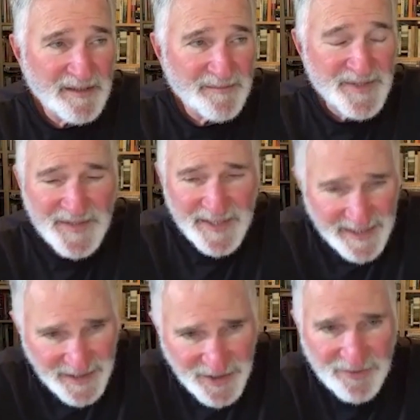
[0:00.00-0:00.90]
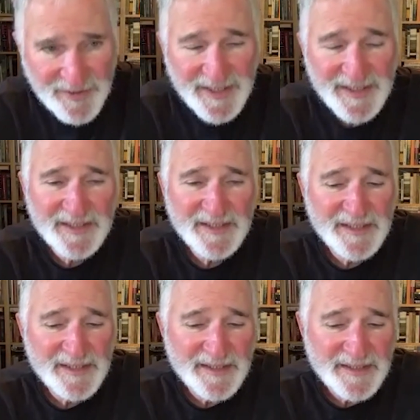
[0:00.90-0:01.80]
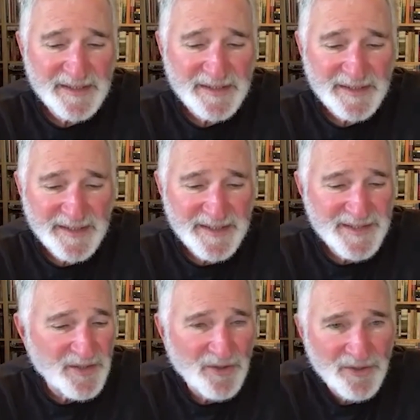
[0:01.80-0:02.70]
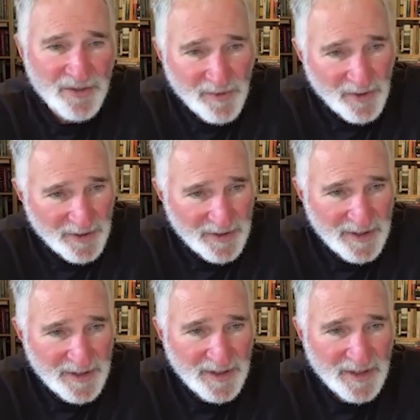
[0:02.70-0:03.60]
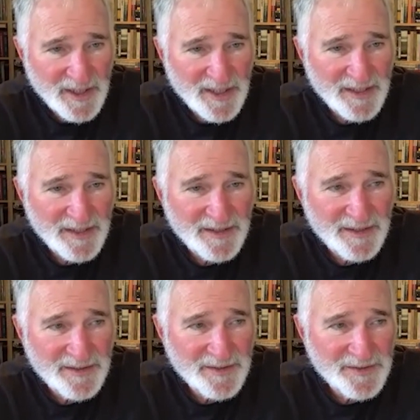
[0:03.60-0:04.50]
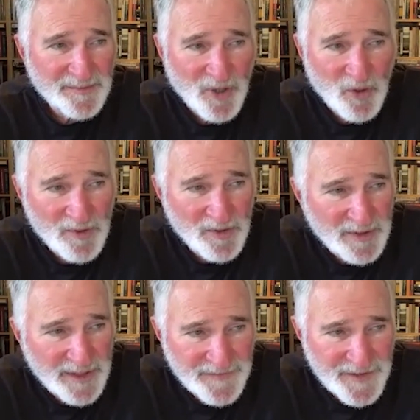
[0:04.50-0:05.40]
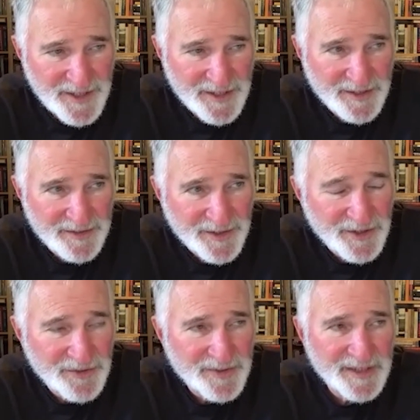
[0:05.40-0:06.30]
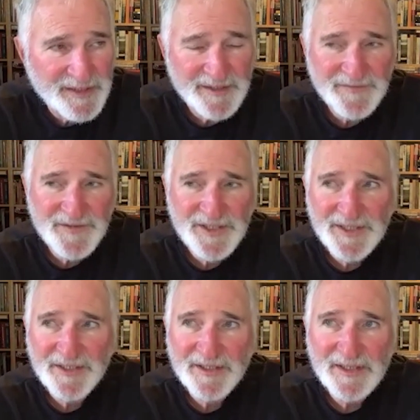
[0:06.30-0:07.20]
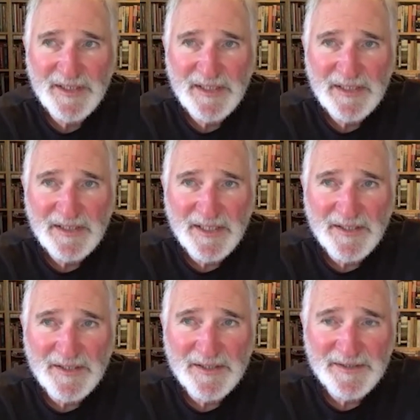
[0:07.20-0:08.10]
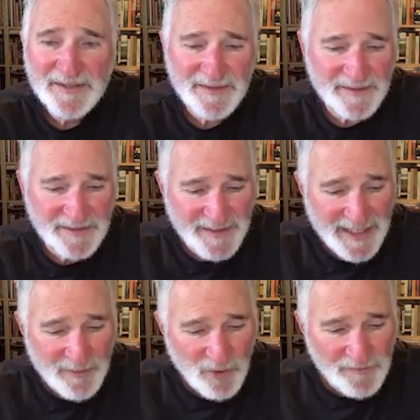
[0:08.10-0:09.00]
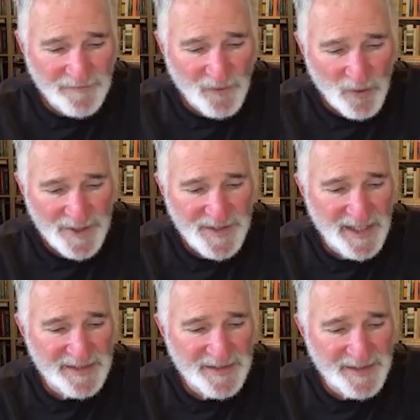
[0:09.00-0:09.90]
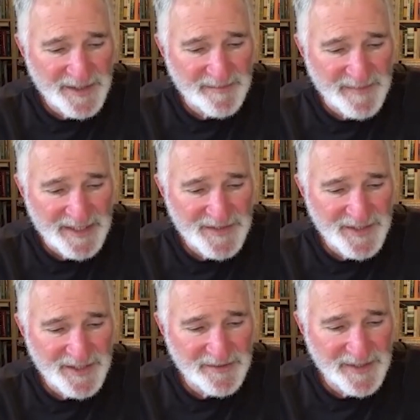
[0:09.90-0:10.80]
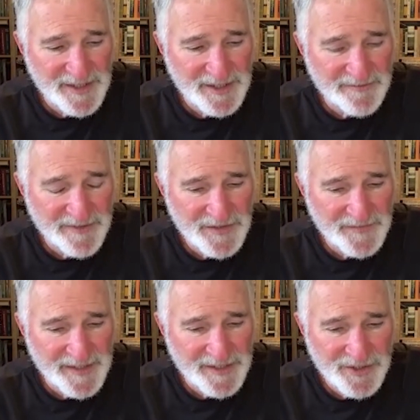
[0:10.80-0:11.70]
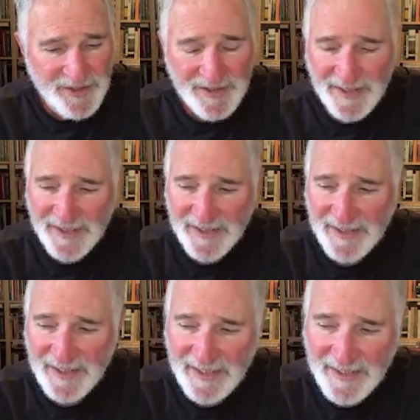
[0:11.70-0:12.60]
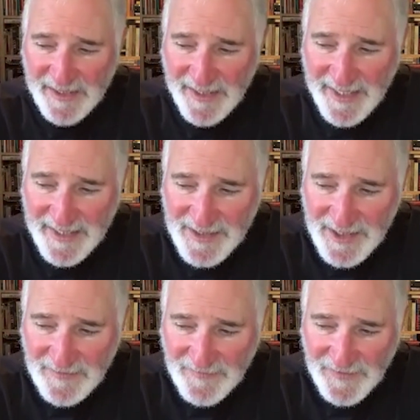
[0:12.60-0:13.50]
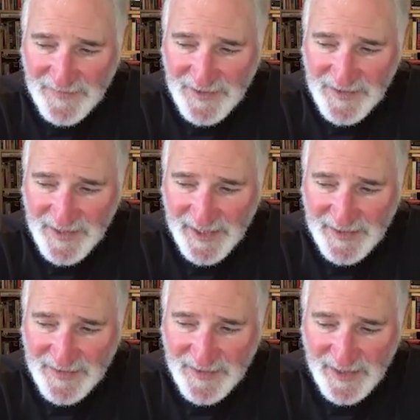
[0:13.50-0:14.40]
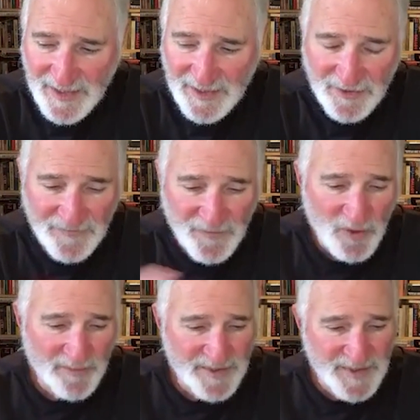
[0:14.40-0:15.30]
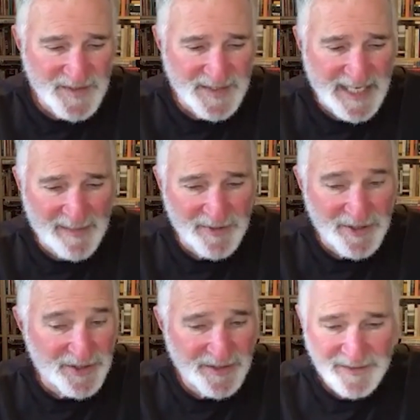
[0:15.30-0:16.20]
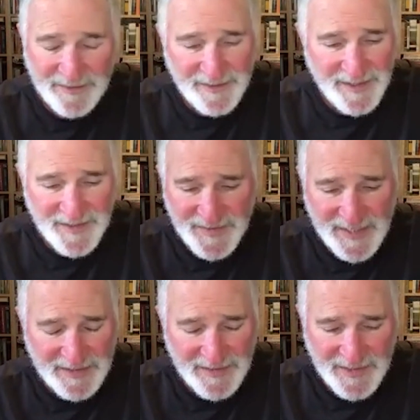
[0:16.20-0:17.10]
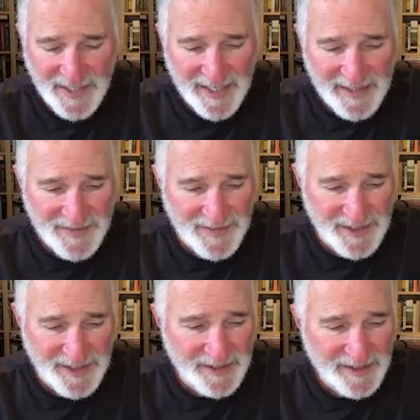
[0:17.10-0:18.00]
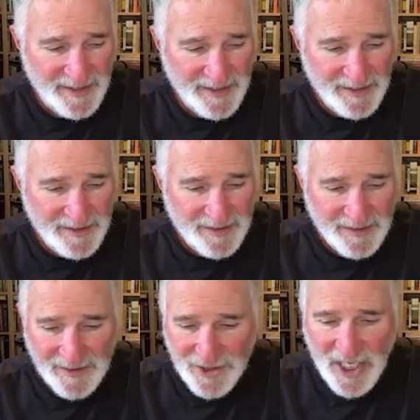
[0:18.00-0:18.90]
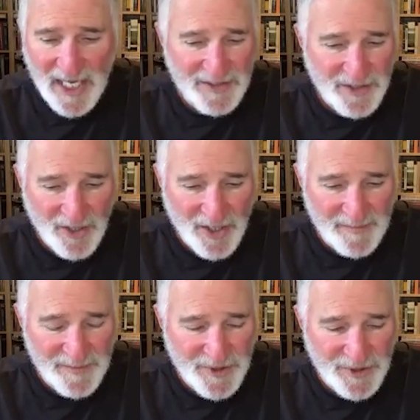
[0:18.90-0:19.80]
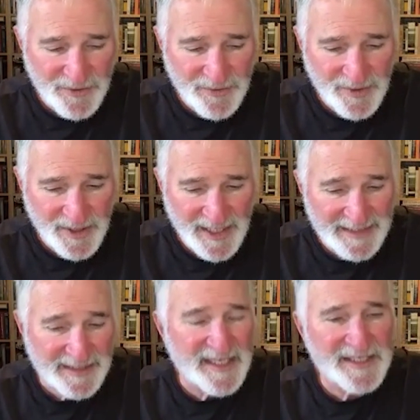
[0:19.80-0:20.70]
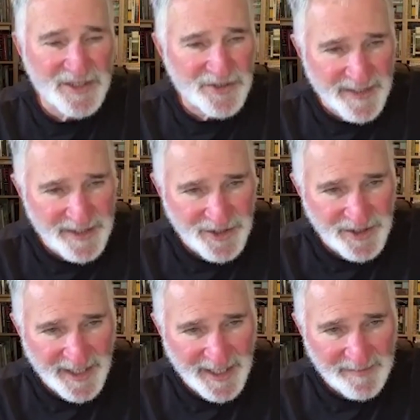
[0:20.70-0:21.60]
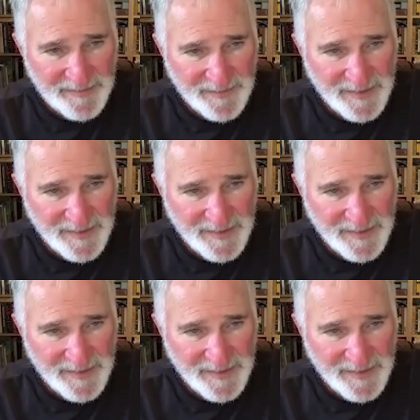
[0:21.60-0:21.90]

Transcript: because the history is horrible. The Pomo lived here, the Yuki lived here. They were forced onto the Mendocino Indian Reservation in 1856. The fort was established, in a sense, as the gendarme at the concentration camp.